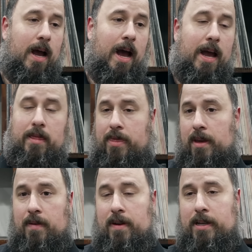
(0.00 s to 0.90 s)
I
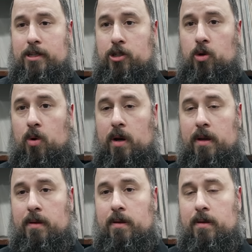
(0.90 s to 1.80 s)
think of it as a joy,
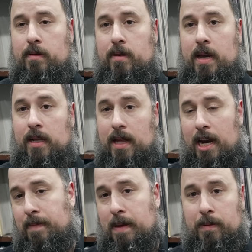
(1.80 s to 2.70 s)
and a lot
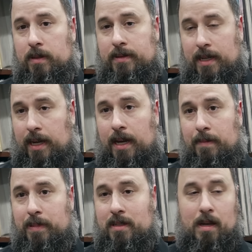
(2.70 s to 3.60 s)
of people dig
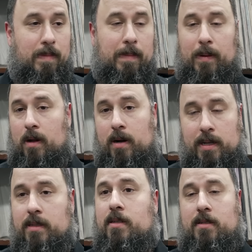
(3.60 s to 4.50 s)
it, but some people aren't
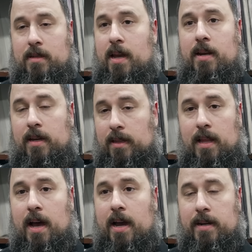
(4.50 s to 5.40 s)
into standing in
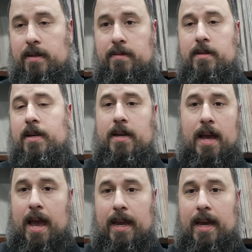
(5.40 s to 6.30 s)
line and
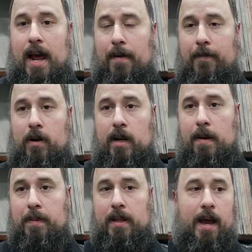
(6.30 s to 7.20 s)
hanging out for a
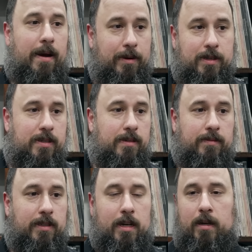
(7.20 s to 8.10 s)
couple hours
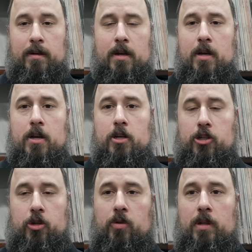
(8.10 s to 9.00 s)
and, you know,
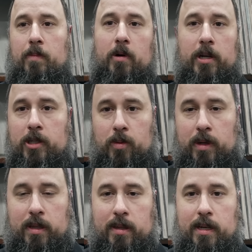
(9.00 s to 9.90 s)
shooting the breeze
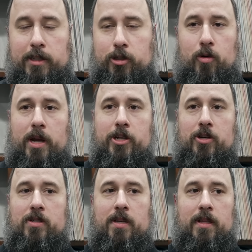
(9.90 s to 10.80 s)
with uh,
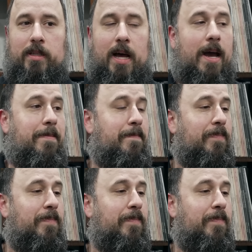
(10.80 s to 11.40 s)
strangers in the line.